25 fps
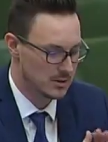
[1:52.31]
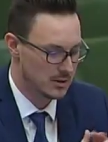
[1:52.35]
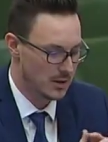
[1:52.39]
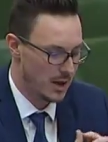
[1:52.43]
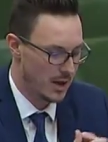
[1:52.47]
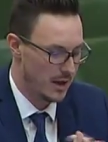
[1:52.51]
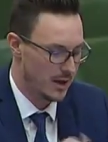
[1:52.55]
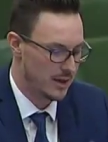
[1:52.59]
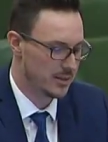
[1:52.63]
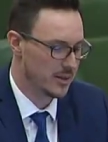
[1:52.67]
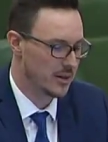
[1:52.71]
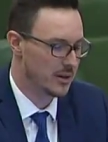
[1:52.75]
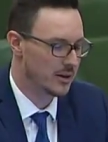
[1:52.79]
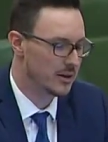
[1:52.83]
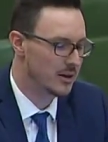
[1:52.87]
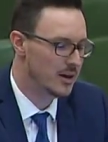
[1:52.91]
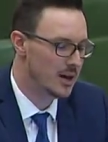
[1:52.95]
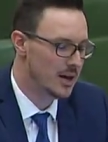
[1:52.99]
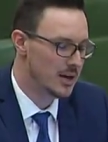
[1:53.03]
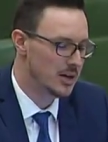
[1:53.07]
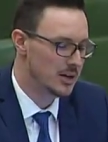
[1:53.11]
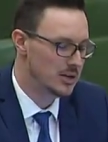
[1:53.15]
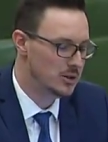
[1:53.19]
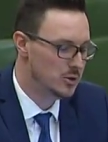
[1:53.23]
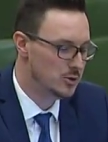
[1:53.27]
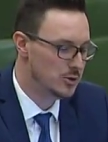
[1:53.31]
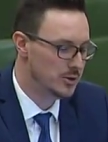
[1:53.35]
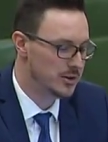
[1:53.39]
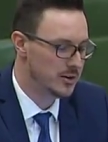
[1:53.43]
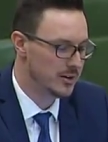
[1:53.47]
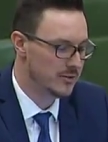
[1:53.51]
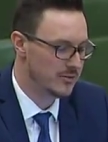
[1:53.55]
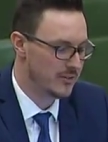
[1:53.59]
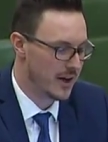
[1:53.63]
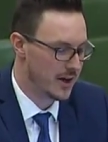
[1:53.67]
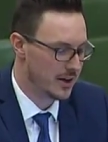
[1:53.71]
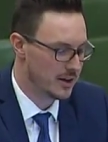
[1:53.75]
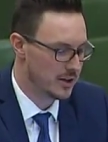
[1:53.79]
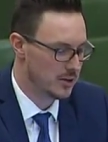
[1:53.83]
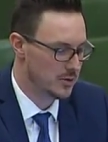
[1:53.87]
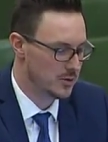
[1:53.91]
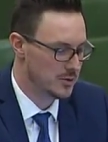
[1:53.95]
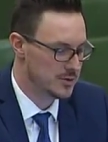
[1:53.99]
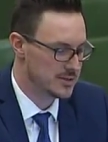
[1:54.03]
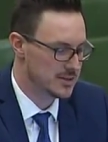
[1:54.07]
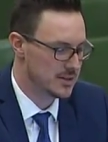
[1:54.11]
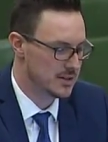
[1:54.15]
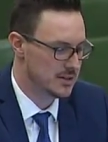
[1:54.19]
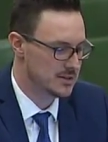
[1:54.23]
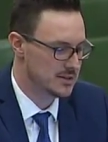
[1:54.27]
uh, the unit of value
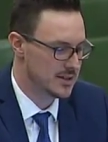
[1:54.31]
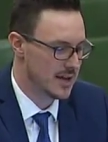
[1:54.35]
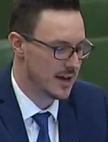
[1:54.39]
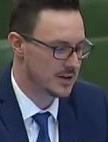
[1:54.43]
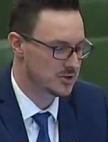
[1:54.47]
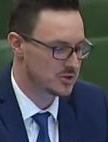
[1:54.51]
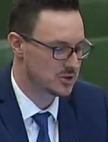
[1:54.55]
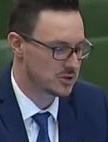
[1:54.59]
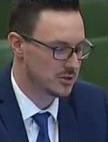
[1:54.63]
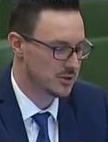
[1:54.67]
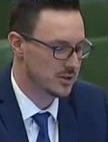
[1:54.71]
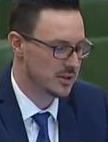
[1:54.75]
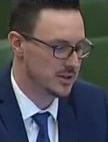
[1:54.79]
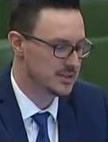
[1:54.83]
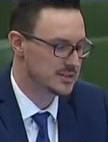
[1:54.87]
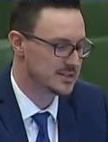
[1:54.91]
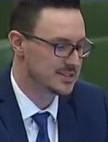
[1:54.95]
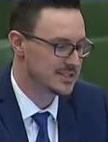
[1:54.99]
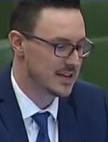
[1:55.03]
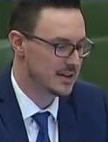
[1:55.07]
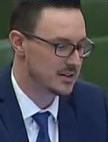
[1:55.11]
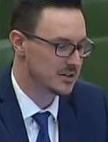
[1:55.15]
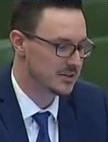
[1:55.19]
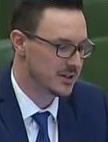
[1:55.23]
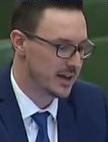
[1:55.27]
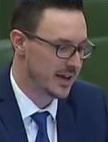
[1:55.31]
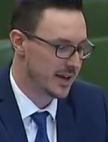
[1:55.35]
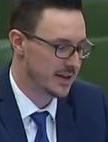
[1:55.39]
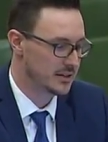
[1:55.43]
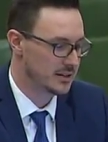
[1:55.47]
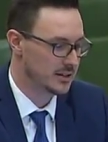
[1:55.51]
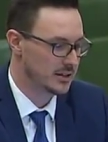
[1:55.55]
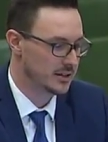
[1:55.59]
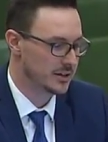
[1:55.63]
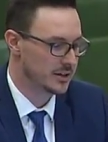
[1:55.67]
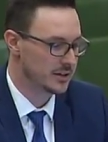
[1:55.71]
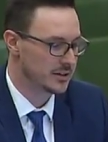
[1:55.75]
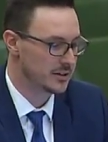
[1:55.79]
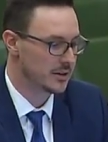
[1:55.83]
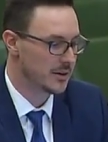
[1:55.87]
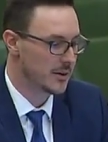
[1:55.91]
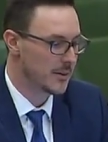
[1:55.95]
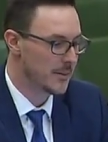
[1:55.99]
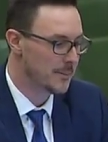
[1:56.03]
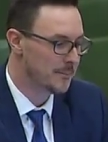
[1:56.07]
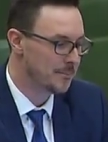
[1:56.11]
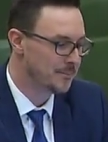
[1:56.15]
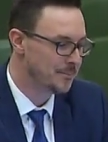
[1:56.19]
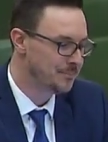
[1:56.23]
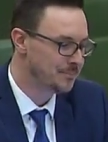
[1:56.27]
is, is actually settled and cleared.
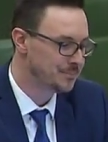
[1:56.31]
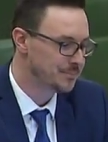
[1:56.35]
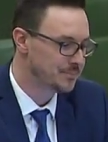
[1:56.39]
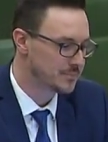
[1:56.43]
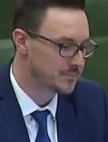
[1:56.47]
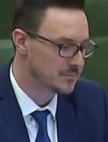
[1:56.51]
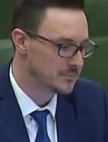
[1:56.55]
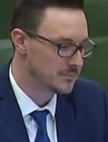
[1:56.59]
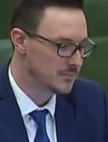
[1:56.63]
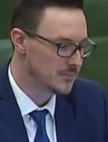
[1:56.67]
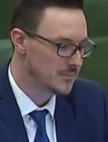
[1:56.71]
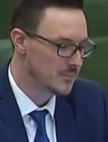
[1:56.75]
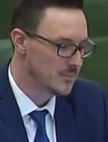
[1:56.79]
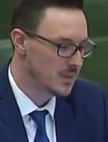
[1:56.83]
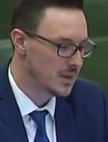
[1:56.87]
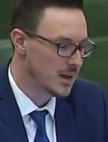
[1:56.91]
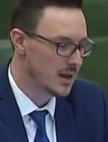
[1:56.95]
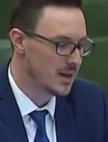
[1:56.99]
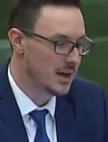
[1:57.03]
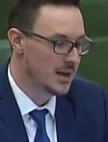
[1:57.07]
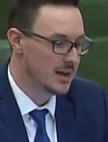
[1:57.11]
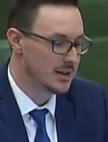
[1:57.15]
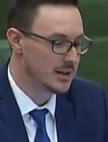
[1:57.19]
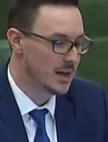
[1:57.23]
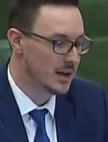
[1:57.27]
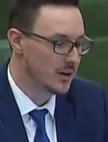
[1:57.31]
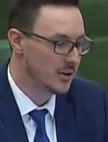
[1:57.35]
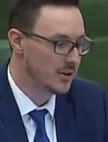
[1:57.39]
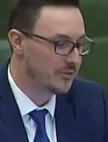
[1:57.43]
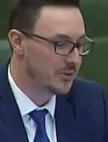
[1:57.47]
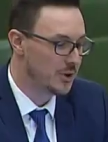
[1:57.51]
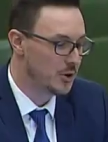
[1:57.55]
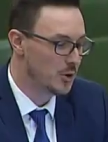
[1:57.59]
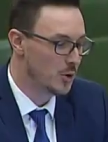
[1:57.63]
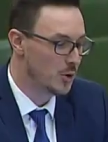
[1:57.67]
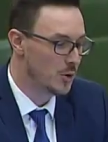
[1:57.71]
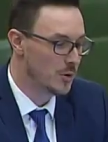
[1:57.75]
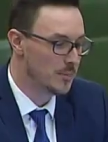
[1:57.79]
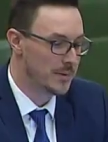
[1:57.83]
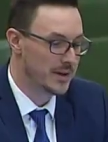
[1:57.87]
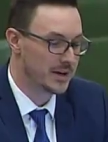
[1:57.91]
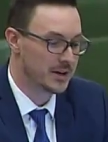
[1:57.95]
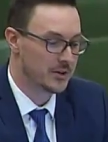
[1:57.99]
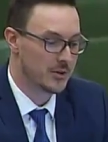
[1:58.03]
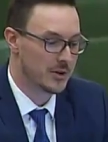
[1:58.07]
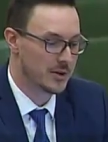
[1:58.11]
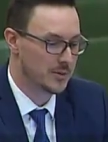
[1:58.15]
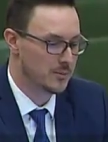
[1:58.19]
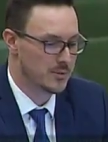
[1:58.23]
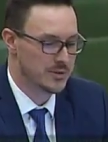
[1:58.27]
Now, if you hold
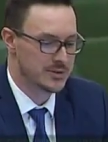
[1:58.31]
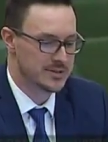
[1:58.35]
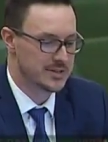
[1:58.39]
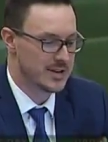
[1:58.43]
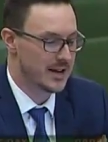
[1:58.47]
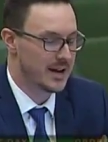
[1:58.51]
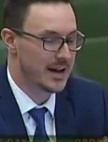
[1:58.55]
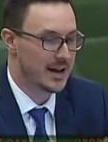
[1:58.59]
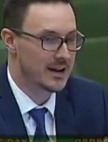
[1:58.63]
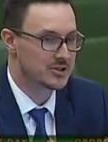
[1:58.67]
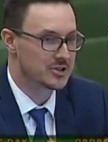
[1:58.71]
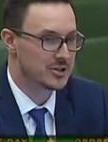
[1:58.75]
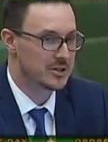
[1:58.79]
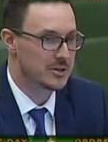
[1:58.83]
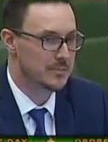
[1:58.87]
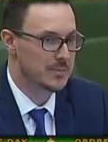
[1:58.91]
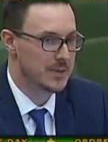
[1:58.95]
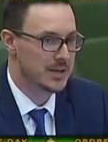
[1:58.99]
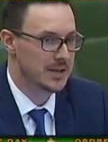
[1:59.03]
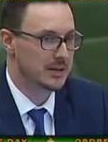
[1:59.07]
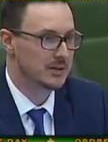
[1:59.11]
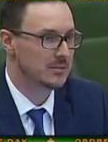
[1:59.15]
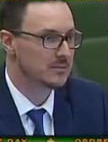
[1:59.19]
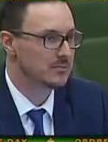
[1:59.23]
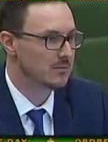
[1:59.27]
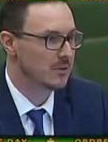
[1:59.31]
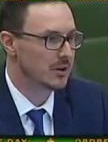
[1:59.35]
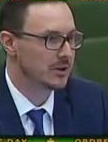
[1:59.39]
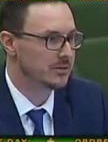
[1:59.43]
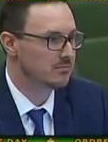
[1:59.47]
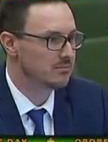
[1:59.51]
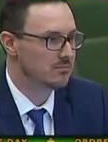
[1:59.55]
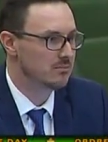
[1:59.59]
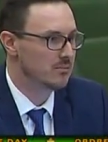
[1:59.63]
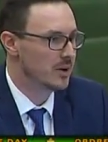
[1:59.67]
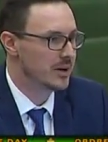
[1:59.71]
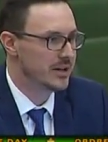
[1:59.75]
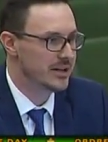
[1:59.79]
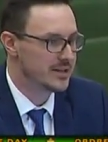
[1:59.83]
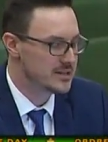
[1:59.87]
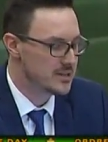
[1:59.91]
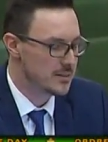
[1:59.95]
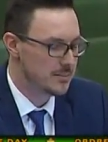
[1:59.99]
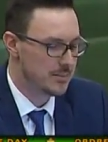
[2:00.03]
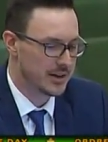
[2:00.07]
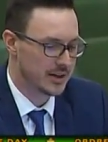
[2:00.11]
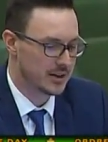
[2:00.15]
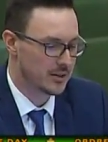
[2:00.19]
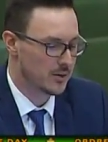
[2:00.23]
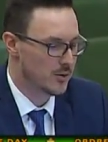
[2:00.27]
Bitcoin, what does that actually mean? What, what is a
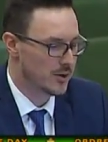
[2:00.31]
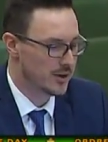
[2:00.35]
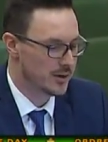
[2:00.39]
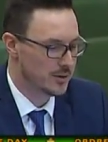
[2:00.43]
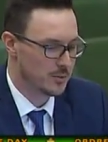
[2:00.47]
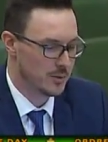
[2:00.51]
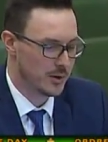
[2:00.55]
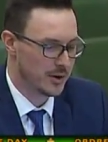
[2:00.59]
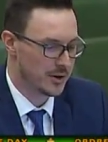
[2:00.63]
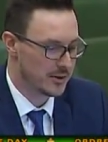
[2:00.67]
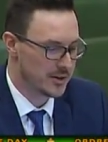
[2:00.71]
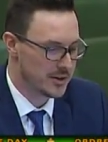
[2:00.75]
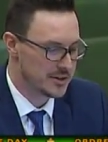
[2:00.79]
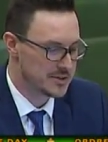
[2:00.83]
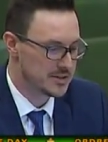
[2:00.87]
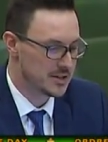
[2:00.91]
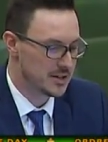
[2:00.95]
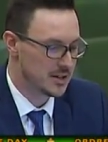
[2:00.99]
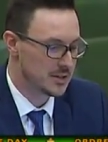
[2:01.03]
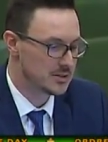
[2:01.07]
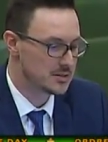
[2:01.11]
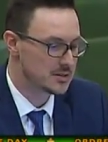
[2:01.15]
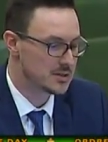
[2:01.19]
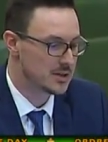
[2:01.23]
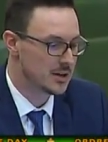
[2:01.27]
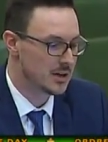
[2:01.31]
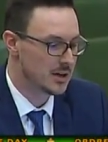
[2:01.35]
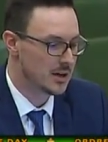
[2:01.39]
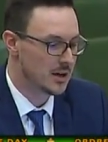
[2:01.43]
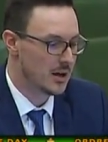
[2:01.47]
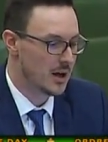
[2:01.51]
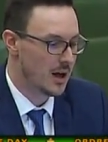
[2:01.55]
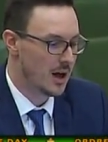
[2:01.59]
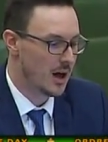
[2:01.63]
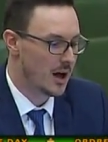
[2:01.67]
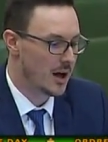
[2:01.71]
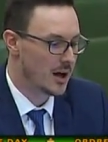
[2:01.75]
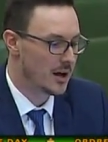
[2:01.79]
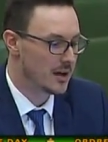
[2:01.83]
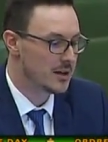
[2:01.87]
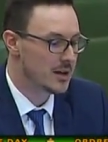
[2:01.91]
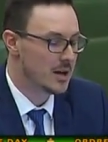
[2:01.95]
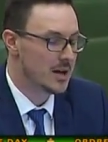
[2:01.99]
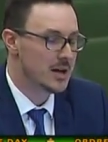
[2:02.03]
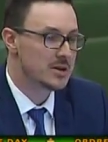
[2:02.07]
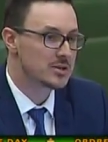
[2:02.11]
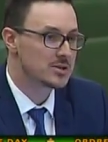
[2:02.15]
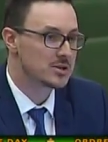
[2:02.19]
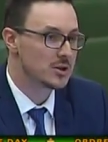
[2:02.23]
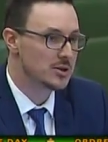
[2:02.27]
Bitcoin? Where is it? Uh,
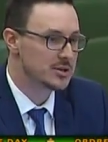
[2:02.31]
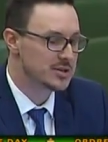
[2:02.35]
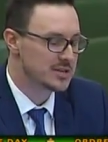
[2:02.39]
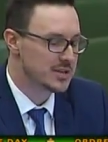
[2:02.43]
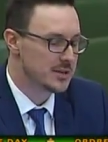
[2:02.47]
so it